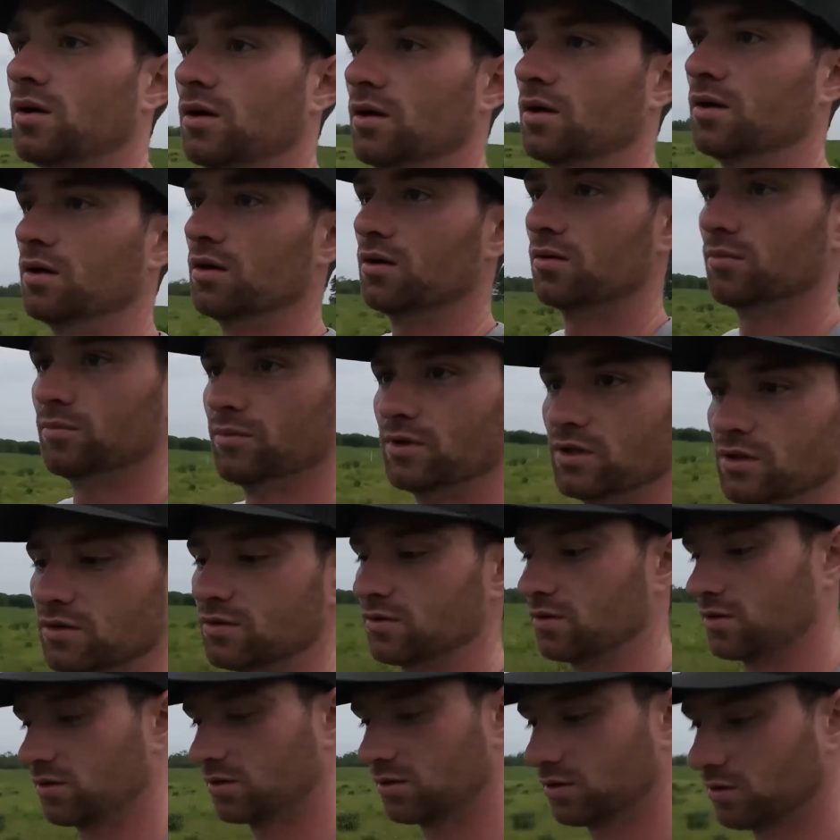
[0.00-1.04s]

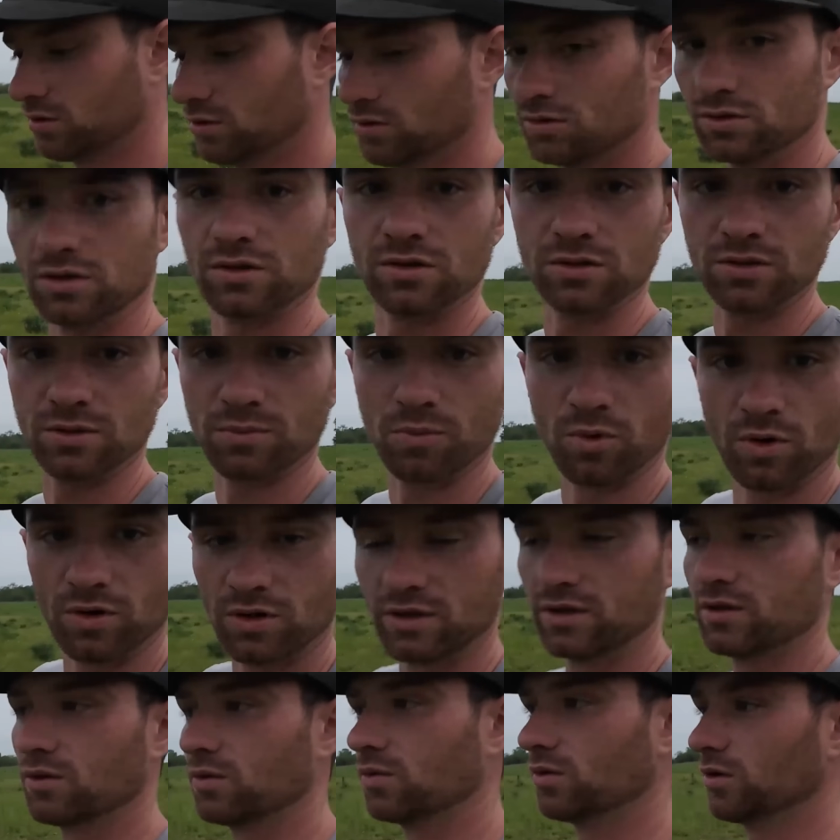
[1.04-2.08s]
either early
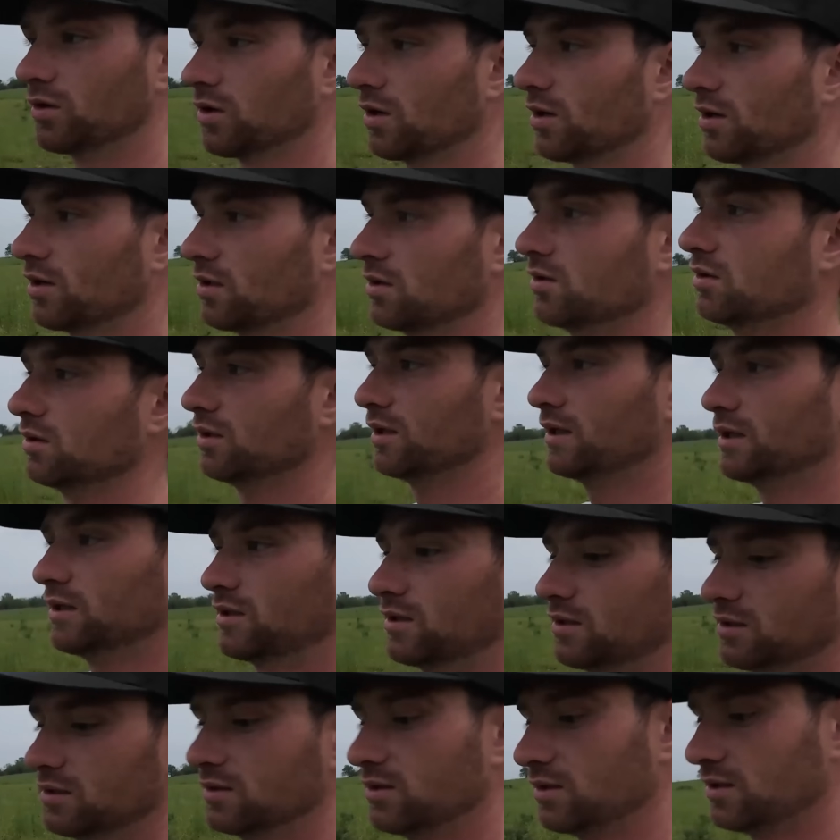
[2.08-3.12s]
morning or late
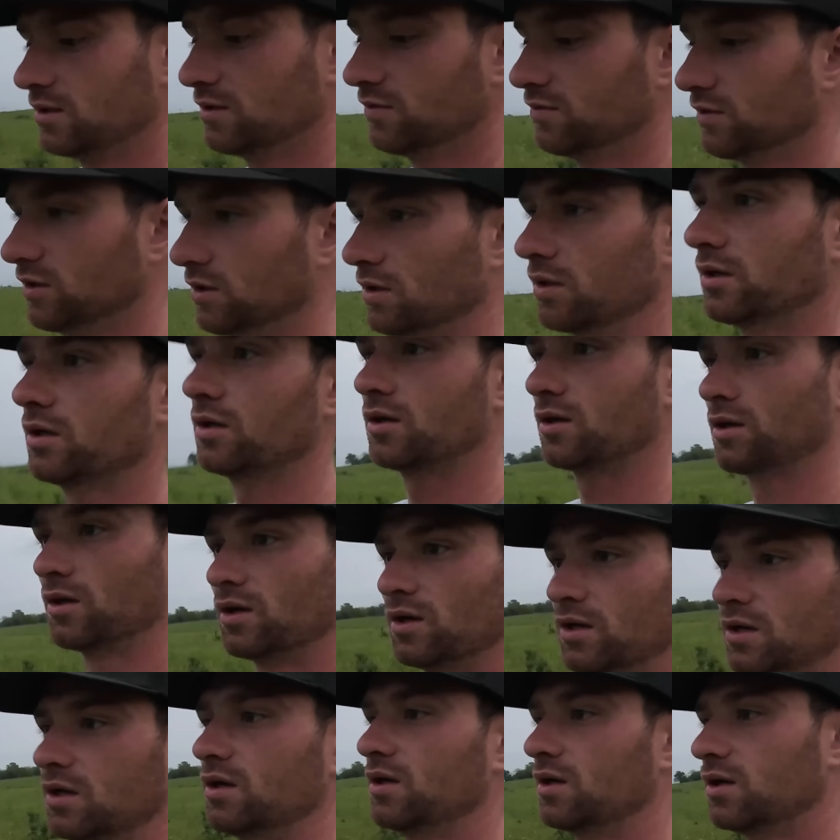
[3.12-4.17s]
in the evening
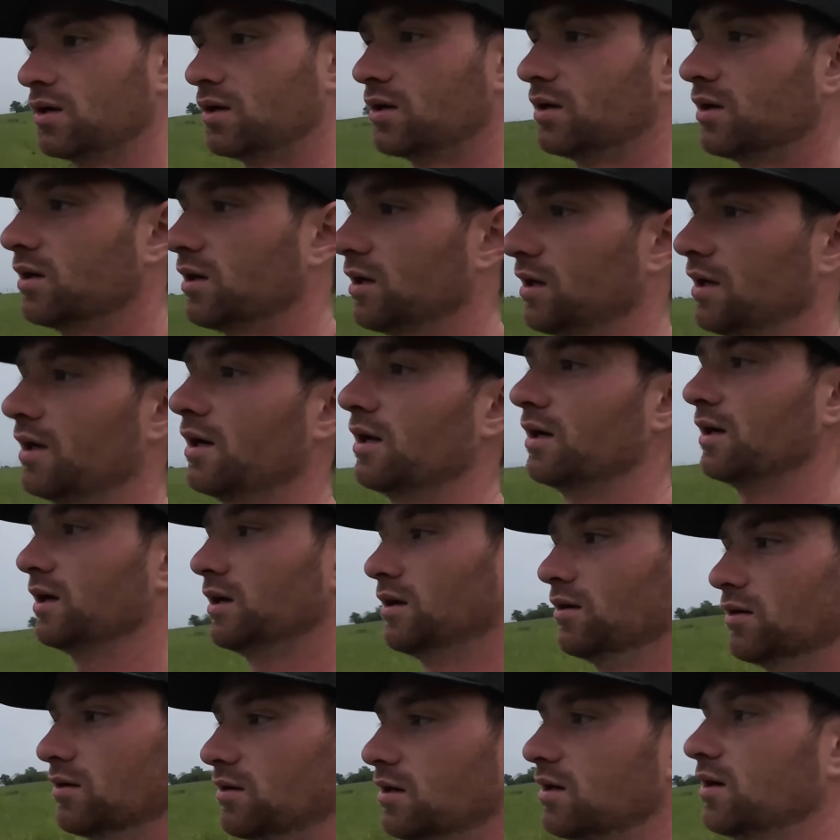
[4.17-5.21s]
at
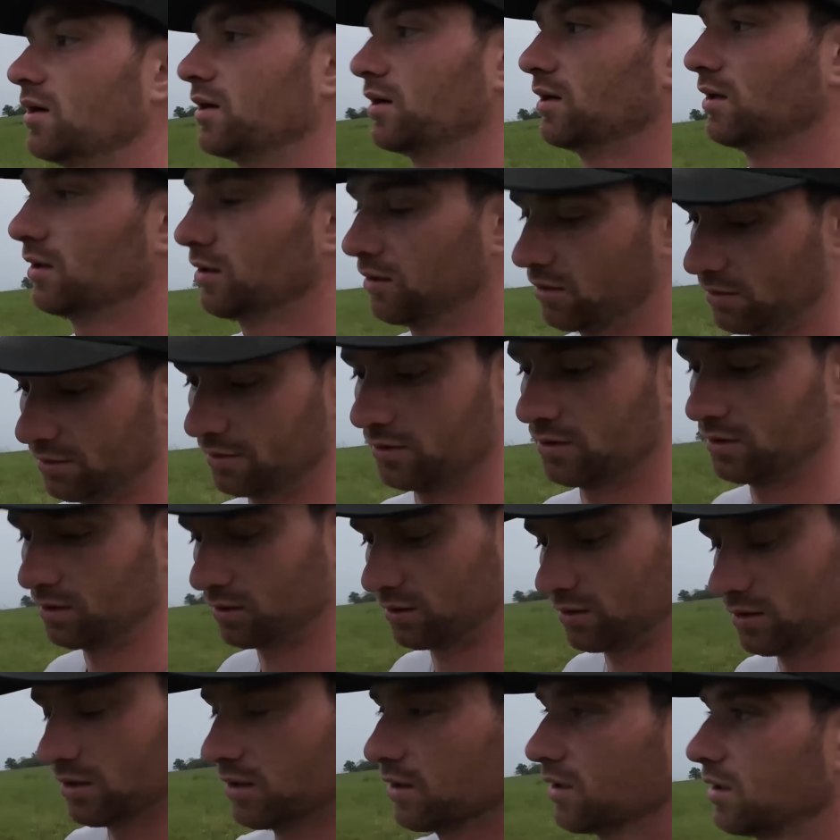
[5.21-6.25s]
8 or 9:30
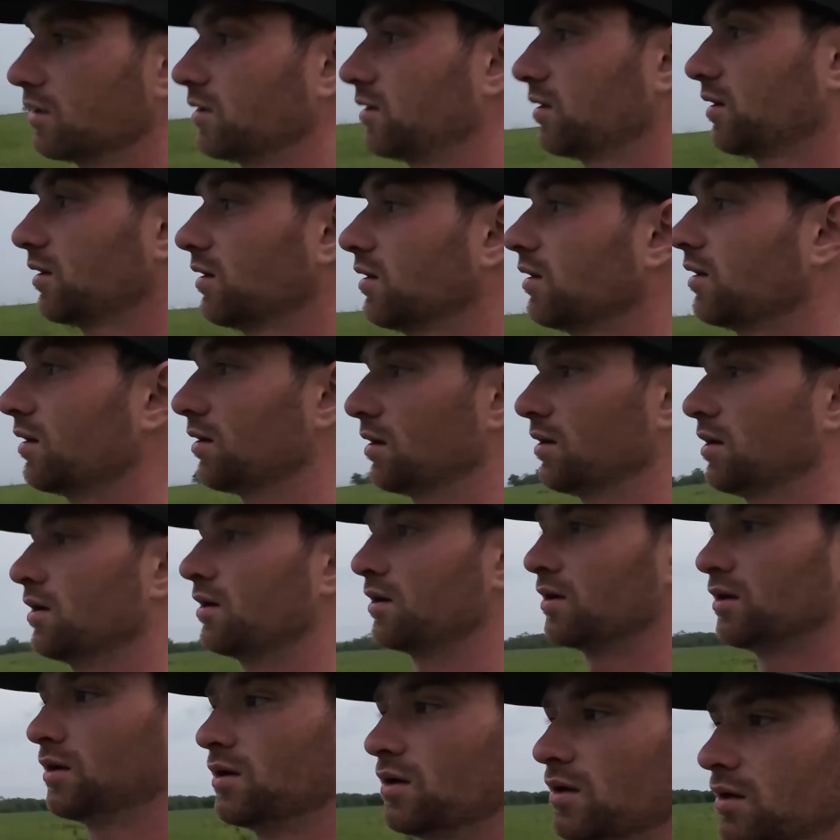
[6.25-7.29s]
at night,
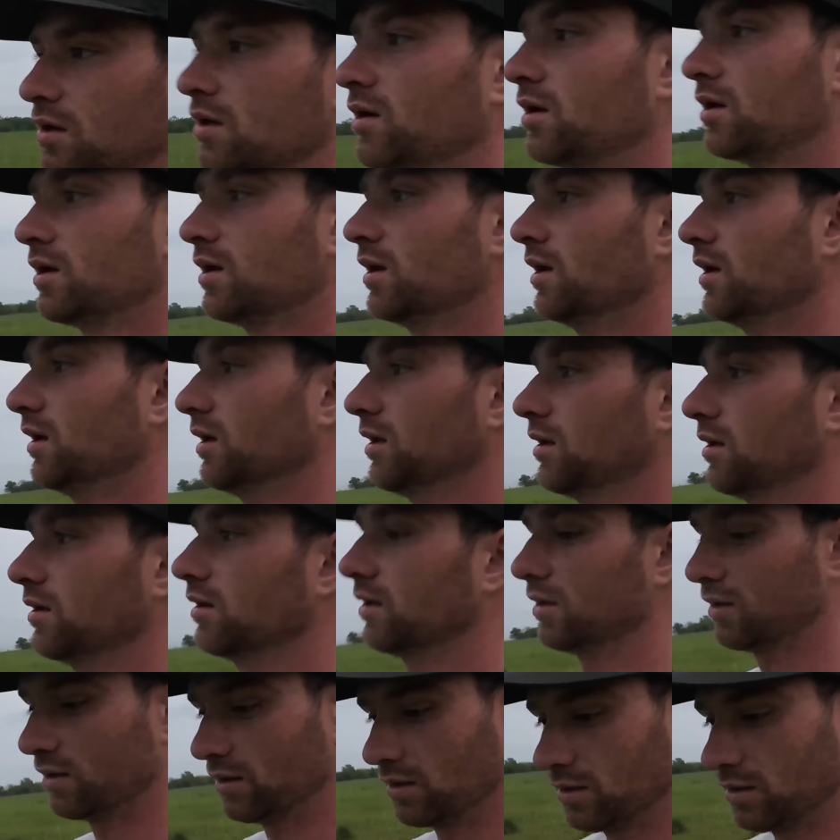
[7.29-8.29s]
and